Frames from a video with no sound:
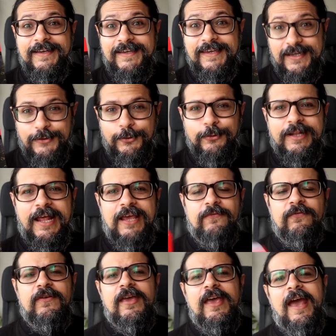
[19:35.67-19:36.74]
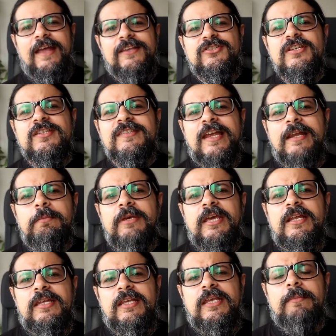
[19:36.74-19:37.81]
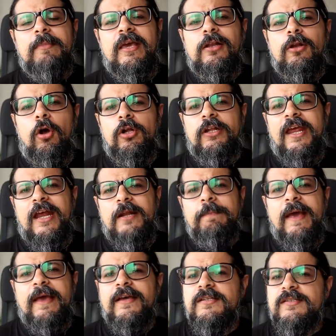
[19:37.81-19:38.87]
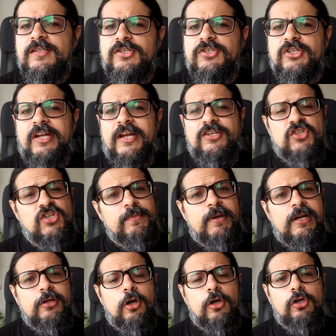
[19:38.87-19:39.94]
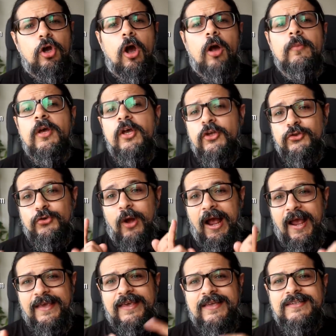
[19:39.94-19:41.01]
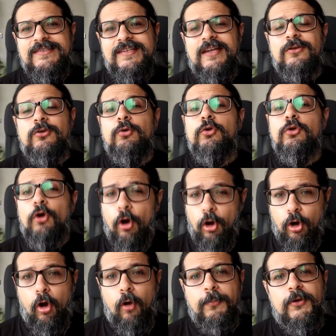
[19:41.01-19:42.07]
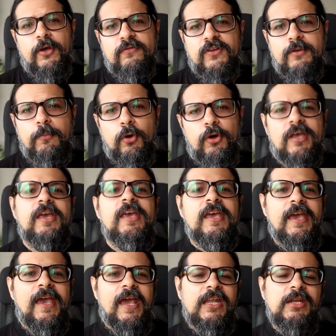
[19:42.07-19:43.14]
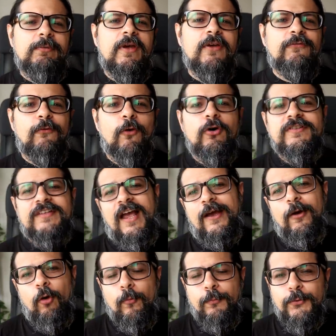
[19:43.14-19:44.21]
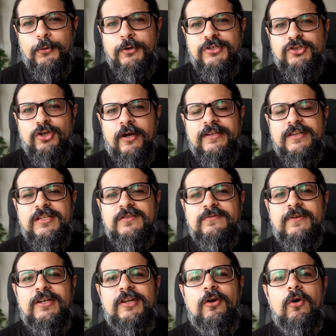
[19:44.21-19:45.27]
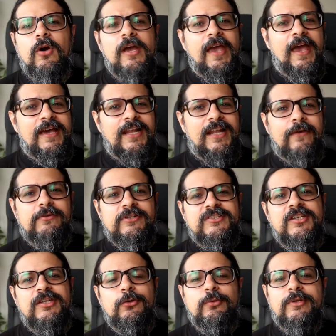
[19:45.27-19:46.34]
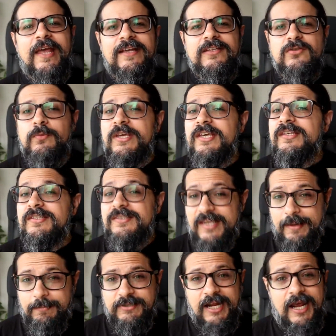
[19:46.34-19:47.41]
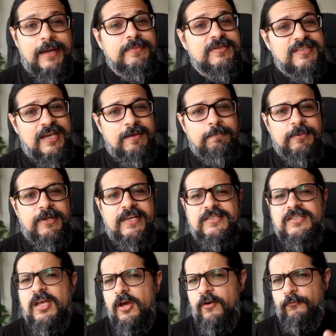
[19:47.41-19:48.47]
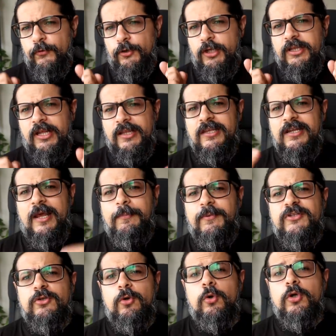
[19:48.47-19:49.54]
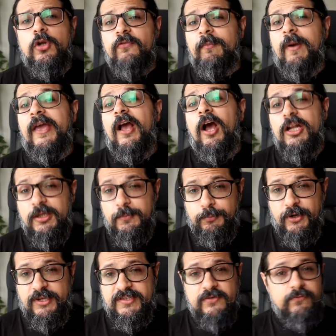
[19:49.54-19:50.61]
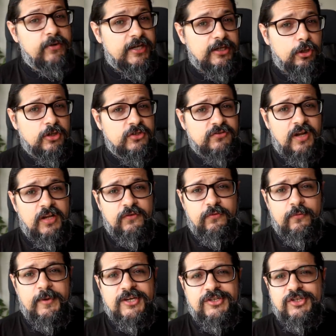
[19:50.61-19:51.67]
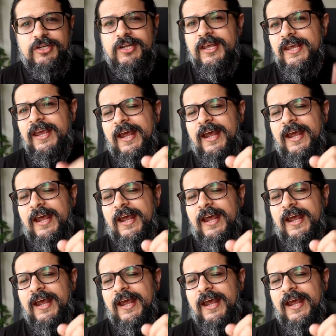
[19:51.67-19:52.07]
Keto Life. And just send me an email on headbangerskitchen@gmail.com so I can send you your copy of the book. Anyway, folks, I hope you enjoyed this video, and I will see you next week, same time, same place, for another episode of my unimpressive weight loss transformation.